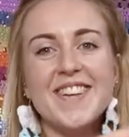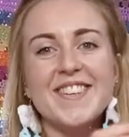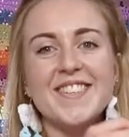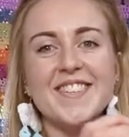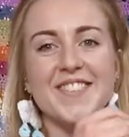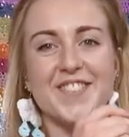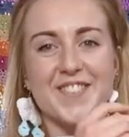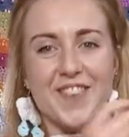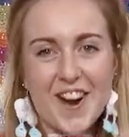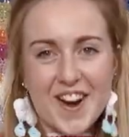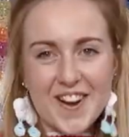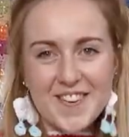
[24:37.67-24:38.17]

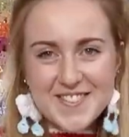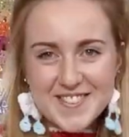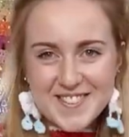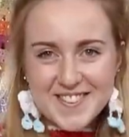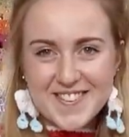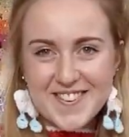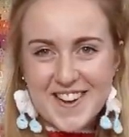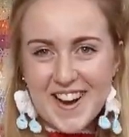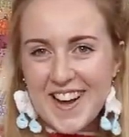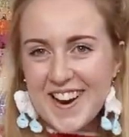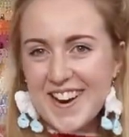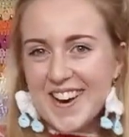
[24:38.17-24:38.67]

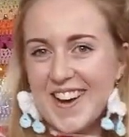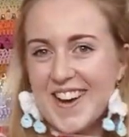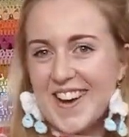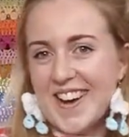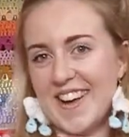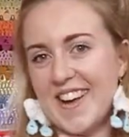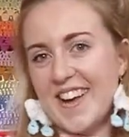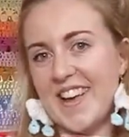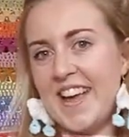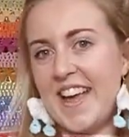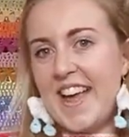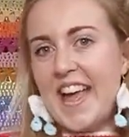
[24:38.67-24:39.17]
stripes of
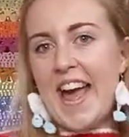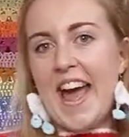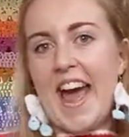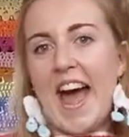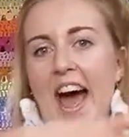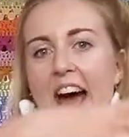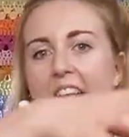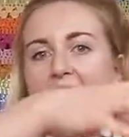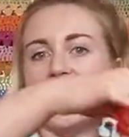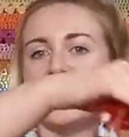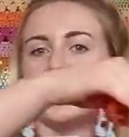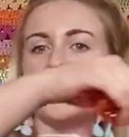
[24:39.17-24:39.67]
colour
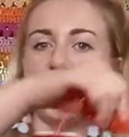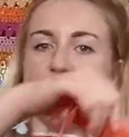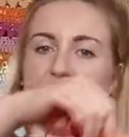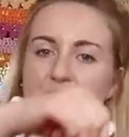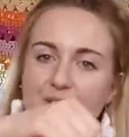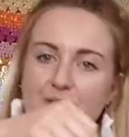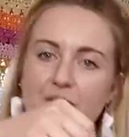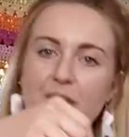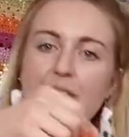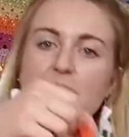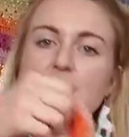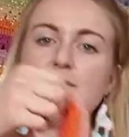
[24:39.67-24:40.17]
and
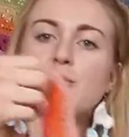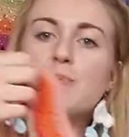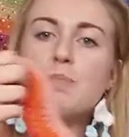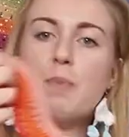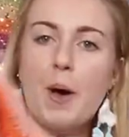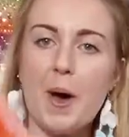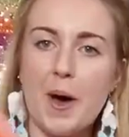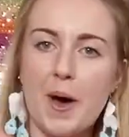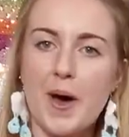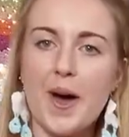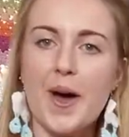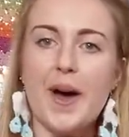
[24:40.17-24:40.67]
two rows
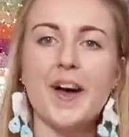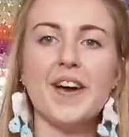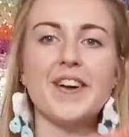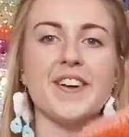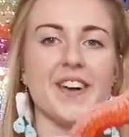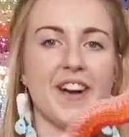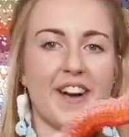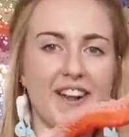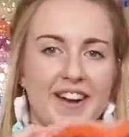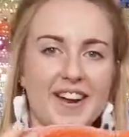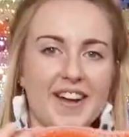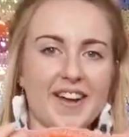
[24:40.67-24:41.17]
per
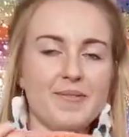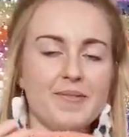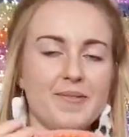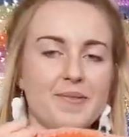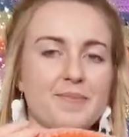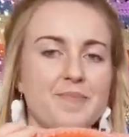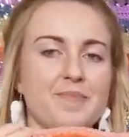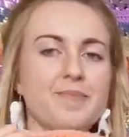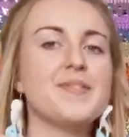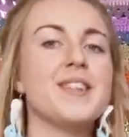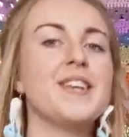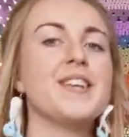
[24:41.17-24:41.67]
colour.
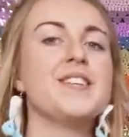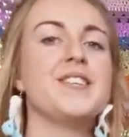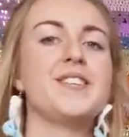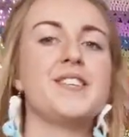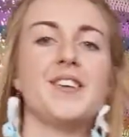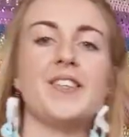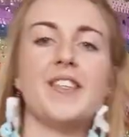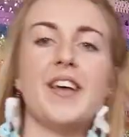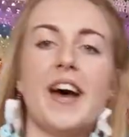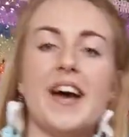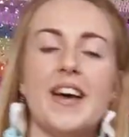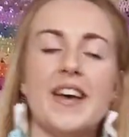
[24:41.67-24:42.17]

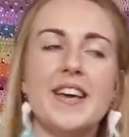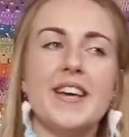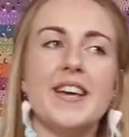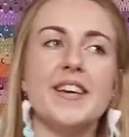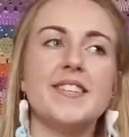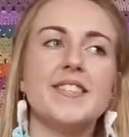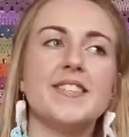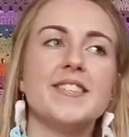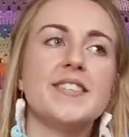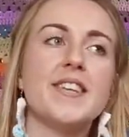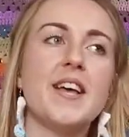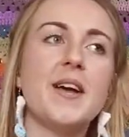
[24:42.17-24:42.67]
So that
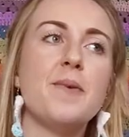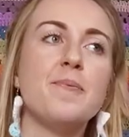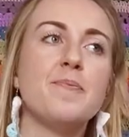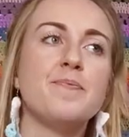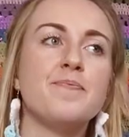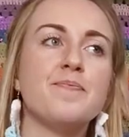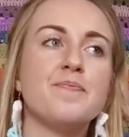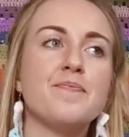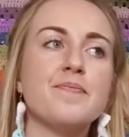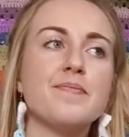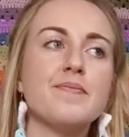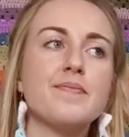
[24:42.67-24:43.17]
is
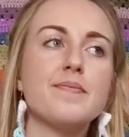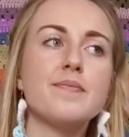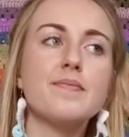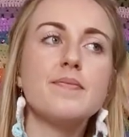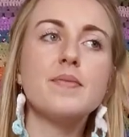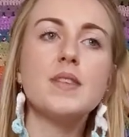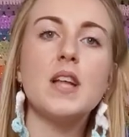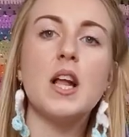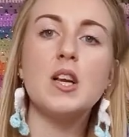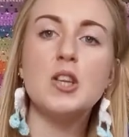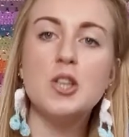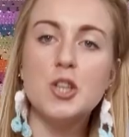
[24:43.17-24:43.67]

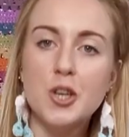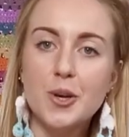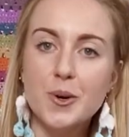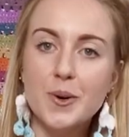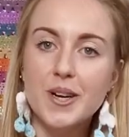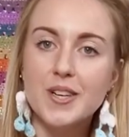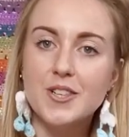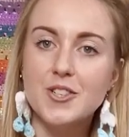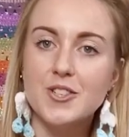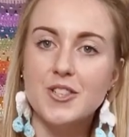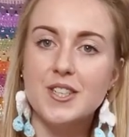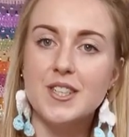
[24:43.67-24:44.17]

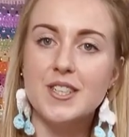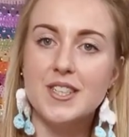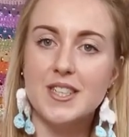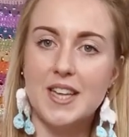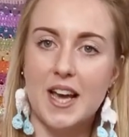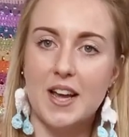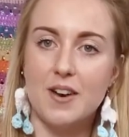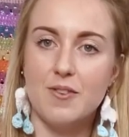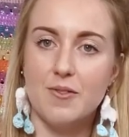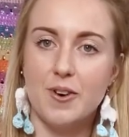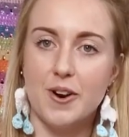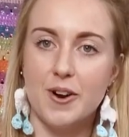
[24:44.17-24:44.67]

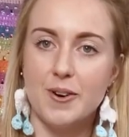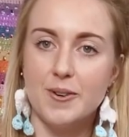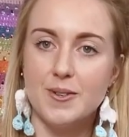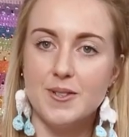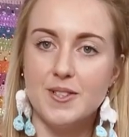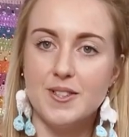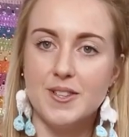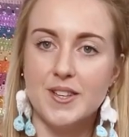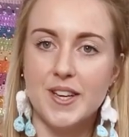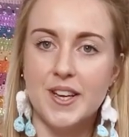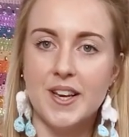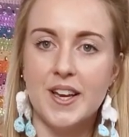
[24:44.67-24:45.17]
210
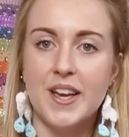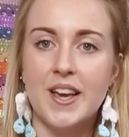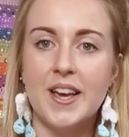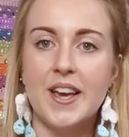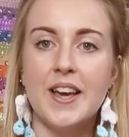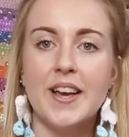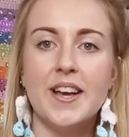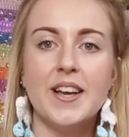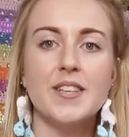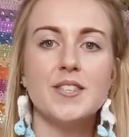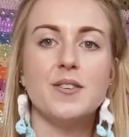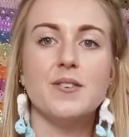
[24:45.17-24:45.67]
rows.
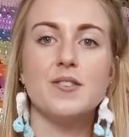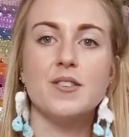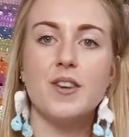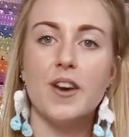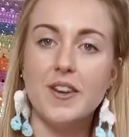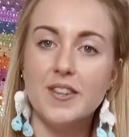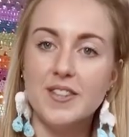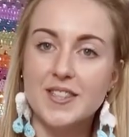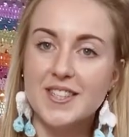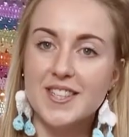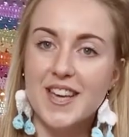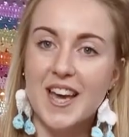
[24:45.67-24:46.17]
So it's
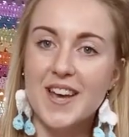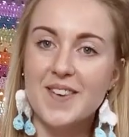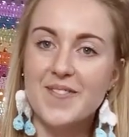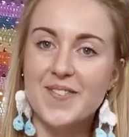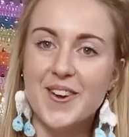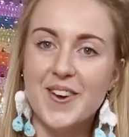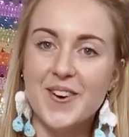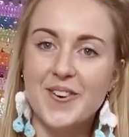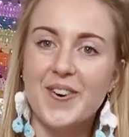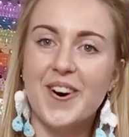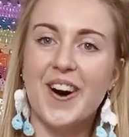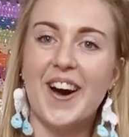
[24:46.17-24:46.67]
going to take
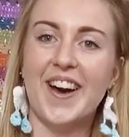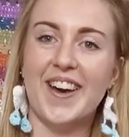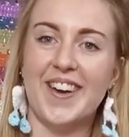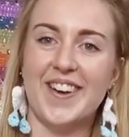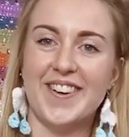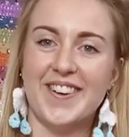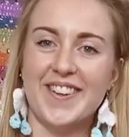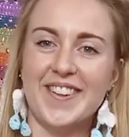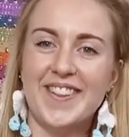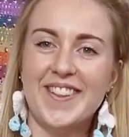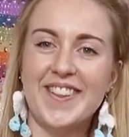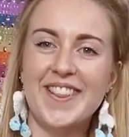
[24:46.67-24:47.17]
me a
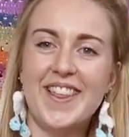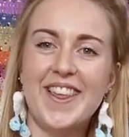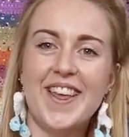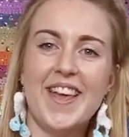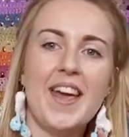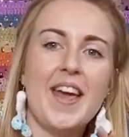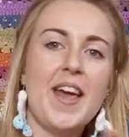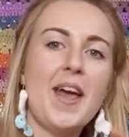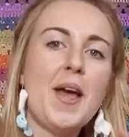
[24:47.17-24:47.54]
while,